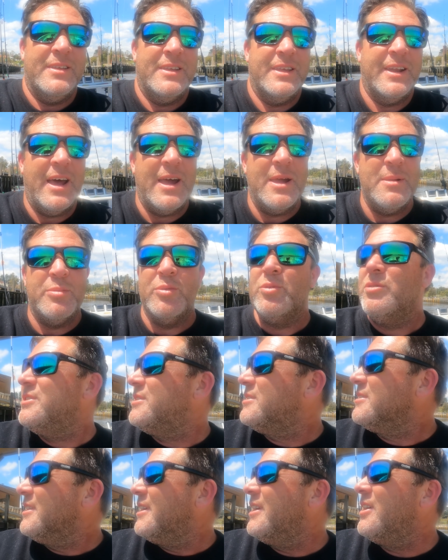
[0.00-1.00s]
G'day
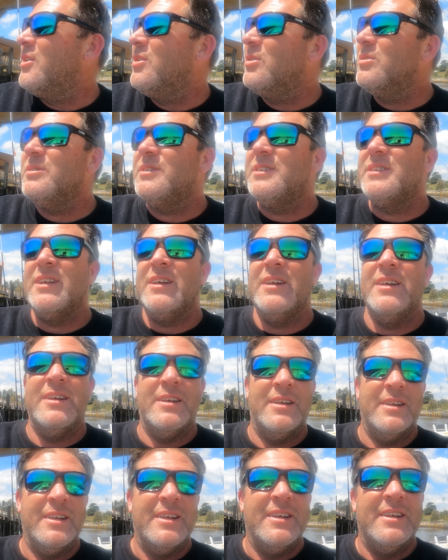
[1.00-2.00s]
boys and girls.
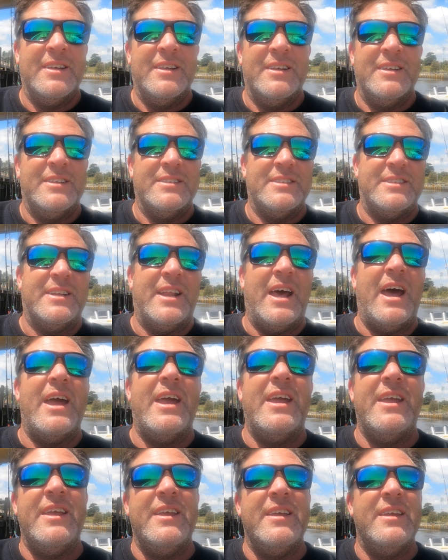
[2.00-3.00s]

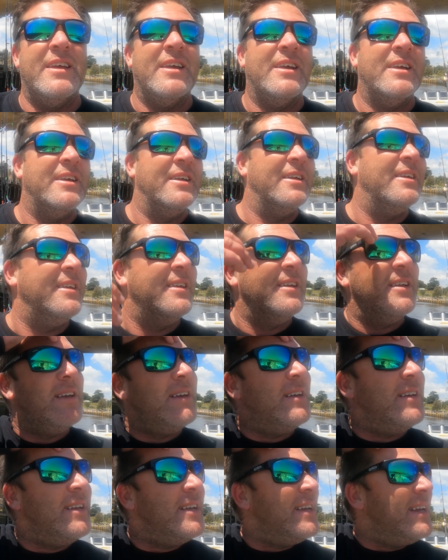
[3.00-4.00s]
Today
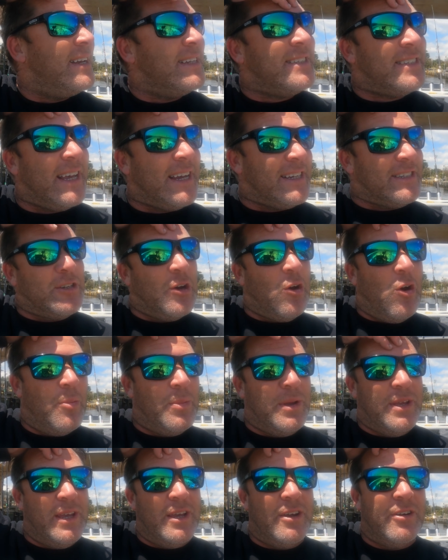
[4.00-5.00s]
it's that
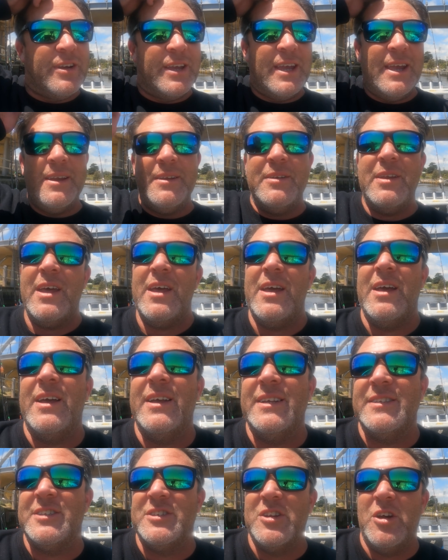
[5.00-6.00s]
time of year again.
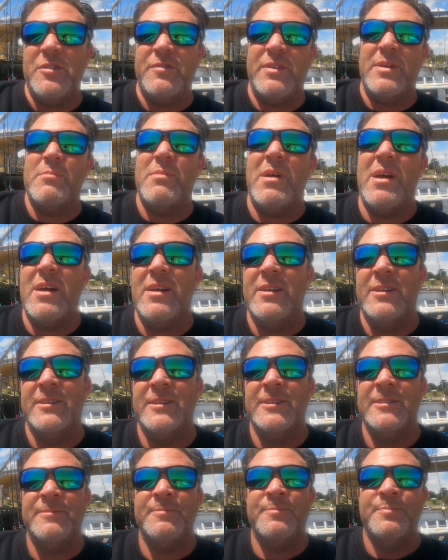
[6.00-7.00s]
It's November
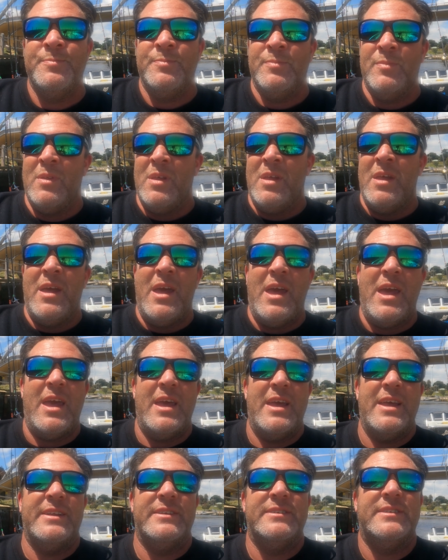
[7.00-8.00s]

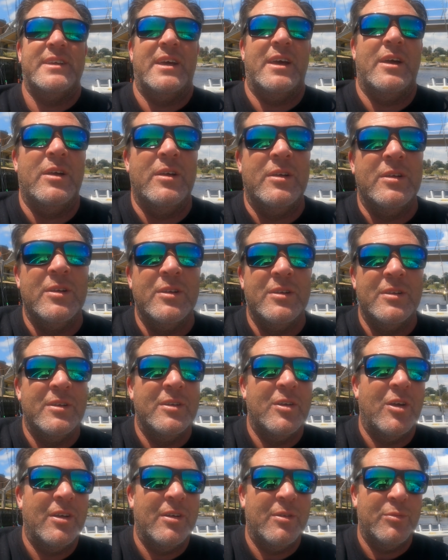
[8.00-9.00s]
and
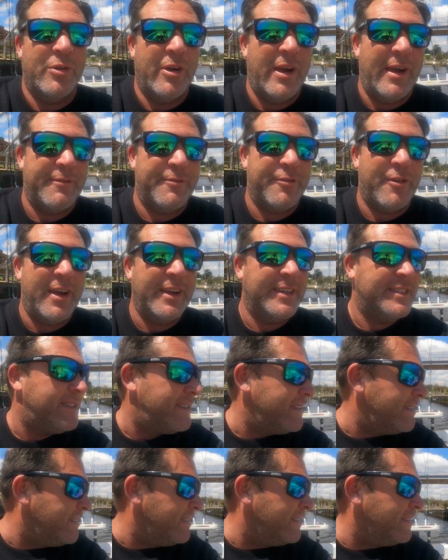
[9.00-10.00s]
we're at
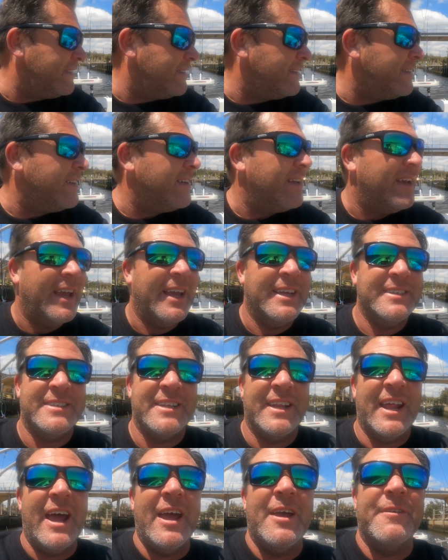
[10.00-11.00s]
Frankston, and
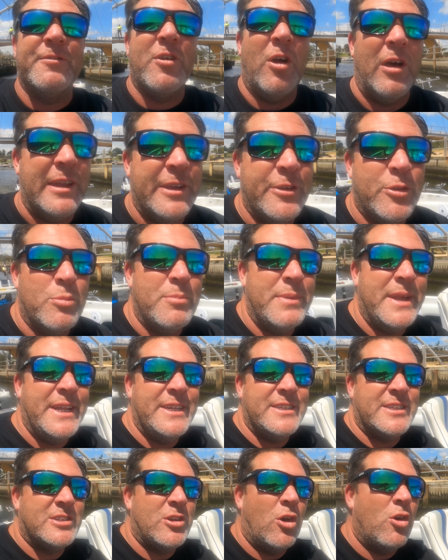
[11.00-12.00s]
today I've got a little
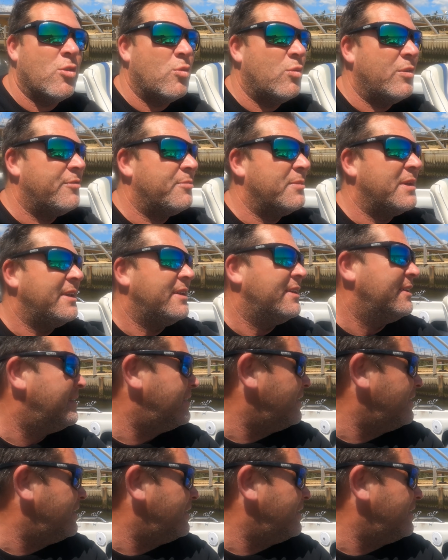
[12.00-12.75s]
mini sog with me.